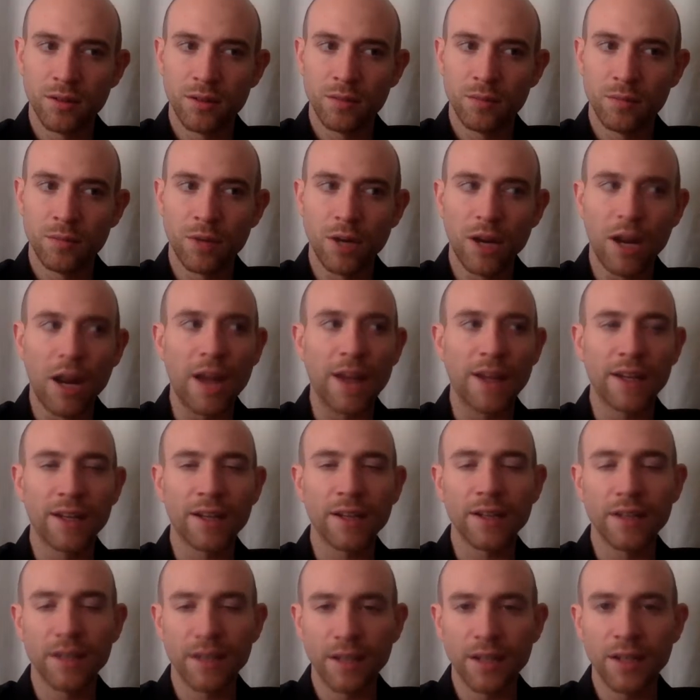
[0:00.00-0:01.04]
But I
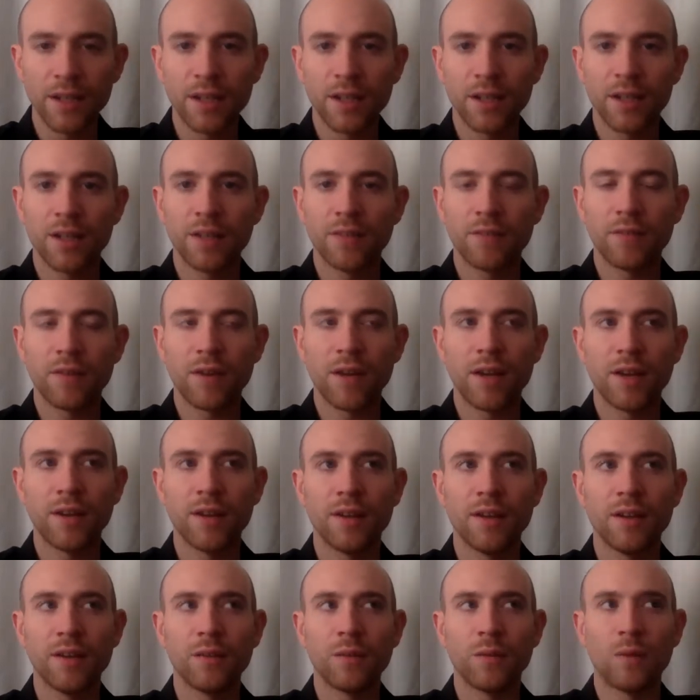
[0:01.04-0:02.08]
can get it if
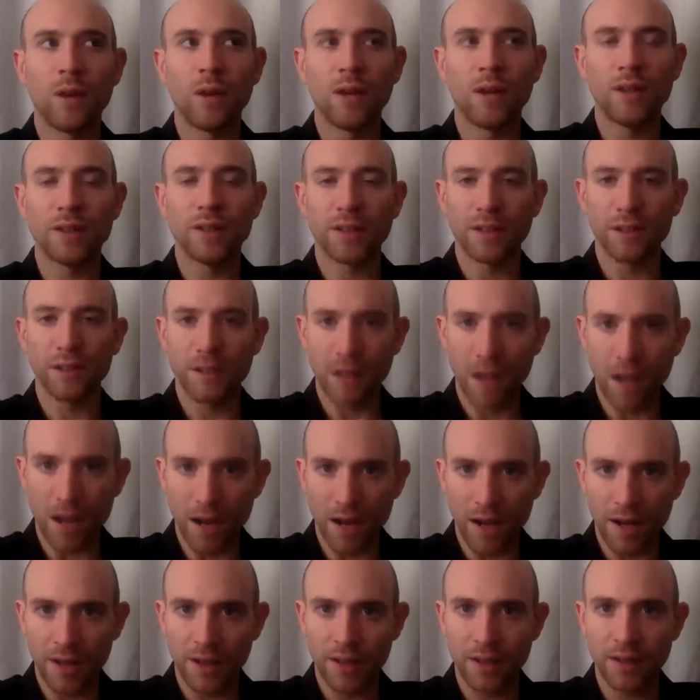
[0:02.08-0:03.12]
I want to
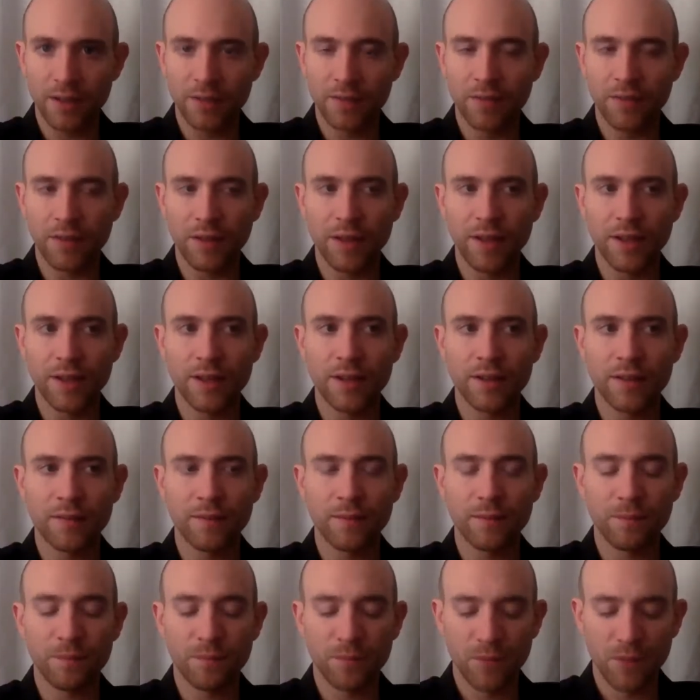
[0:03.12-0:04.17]
die. If I
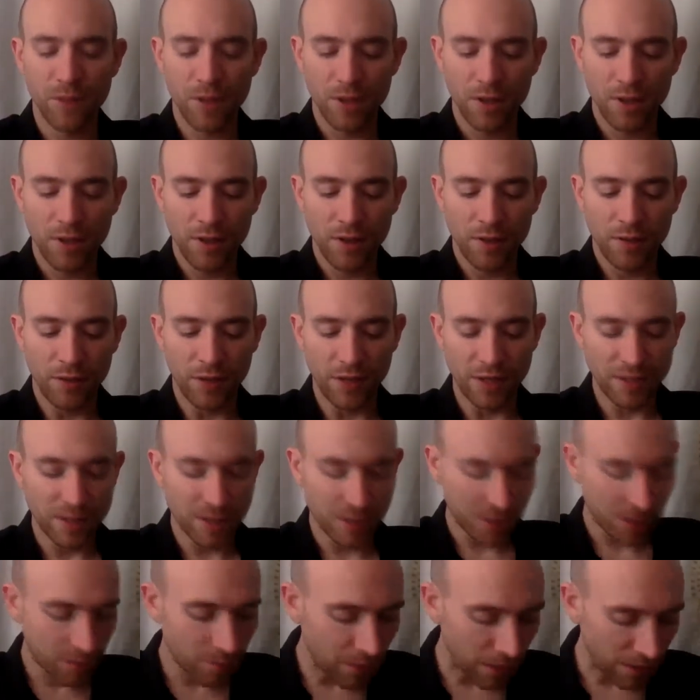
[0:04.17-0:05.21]

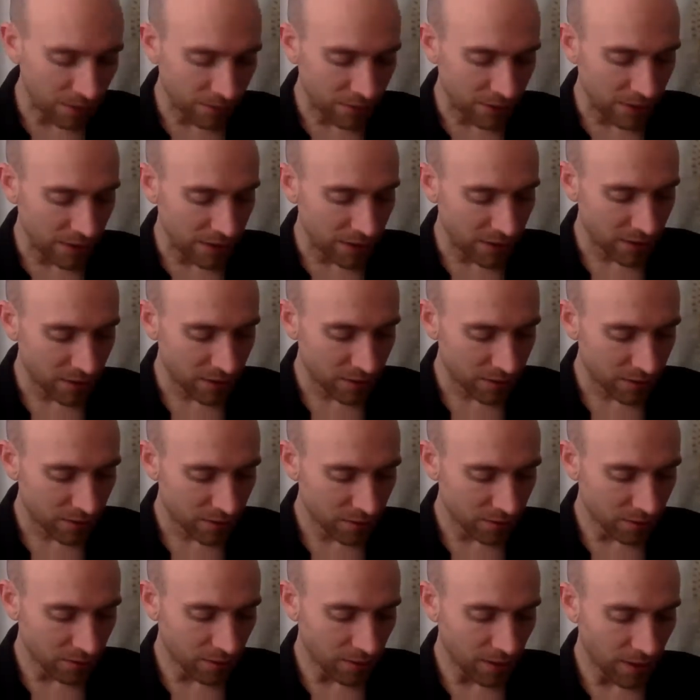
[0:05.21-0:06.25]
slip my wrists
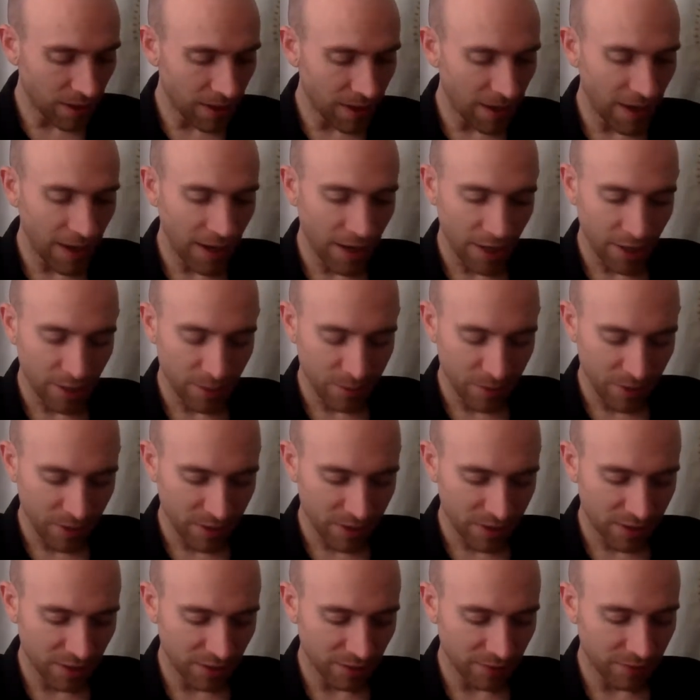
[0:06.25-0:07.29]
or I hang
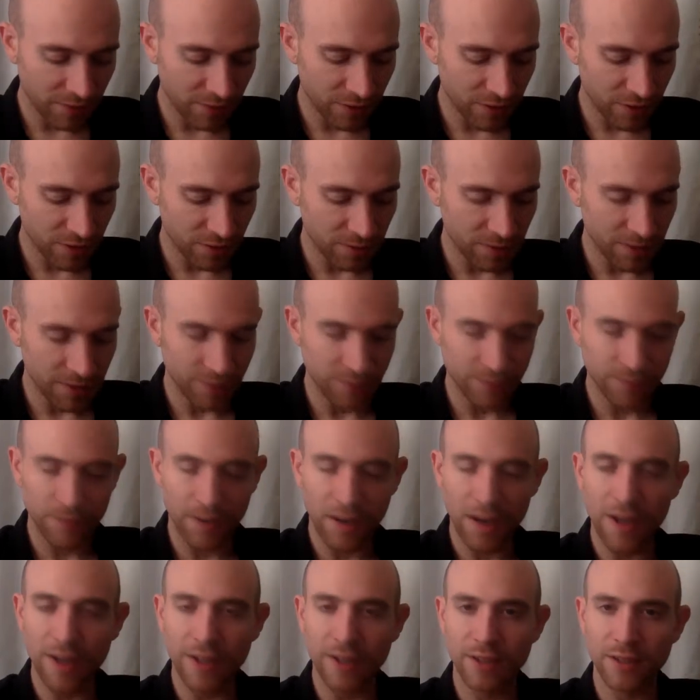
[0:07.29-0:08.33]
myself and someone
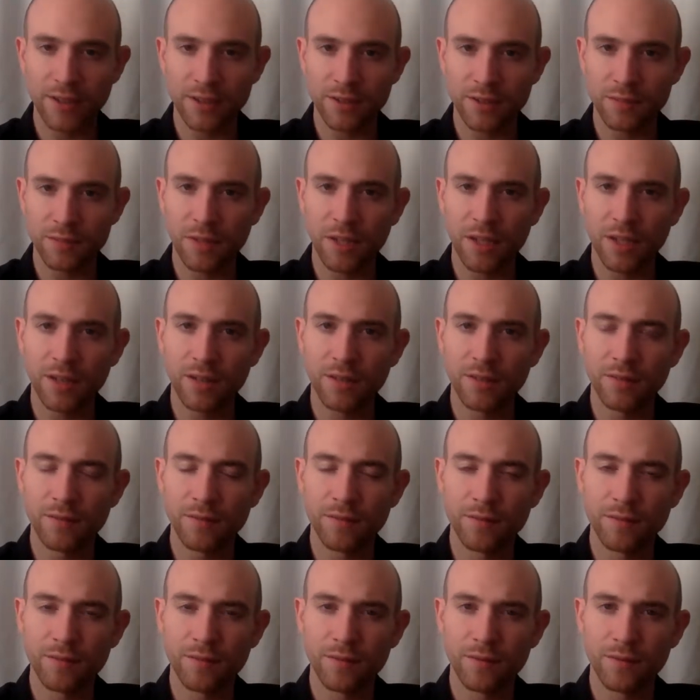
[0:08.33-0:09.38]
finds me,
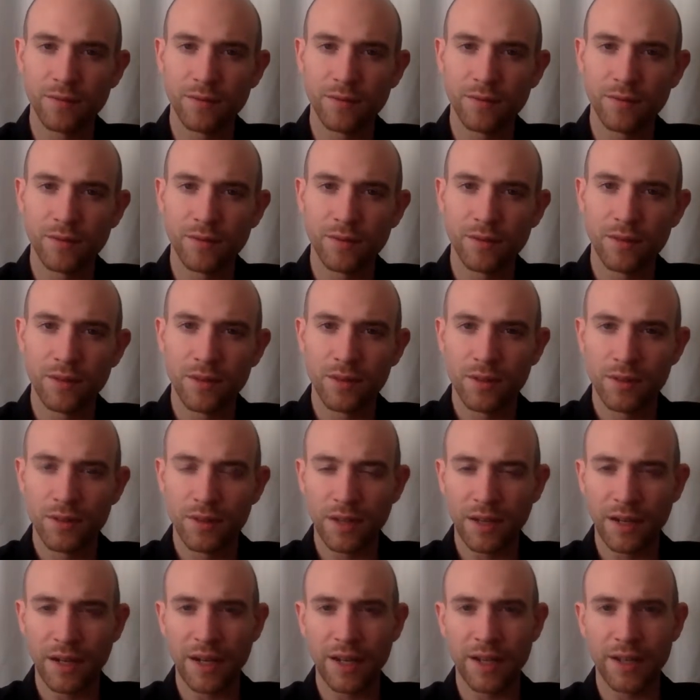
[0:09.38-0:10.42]

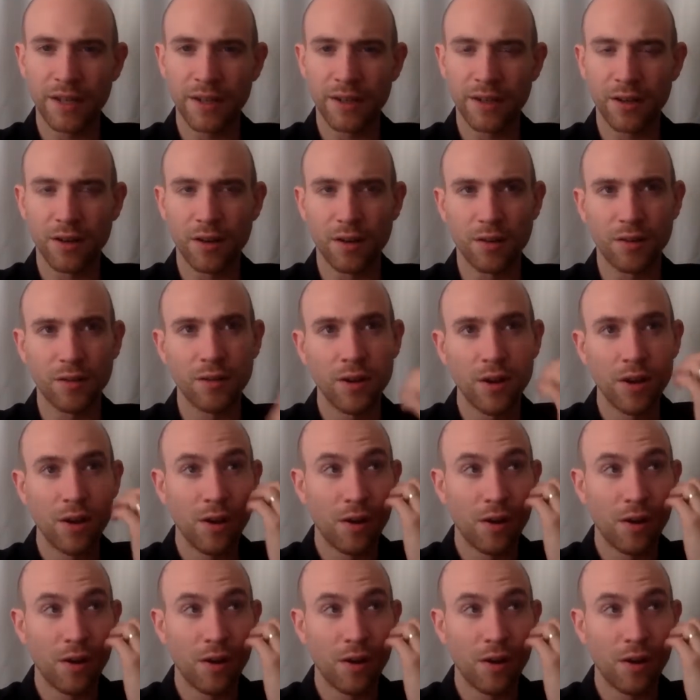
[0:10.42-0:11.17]
then I can go.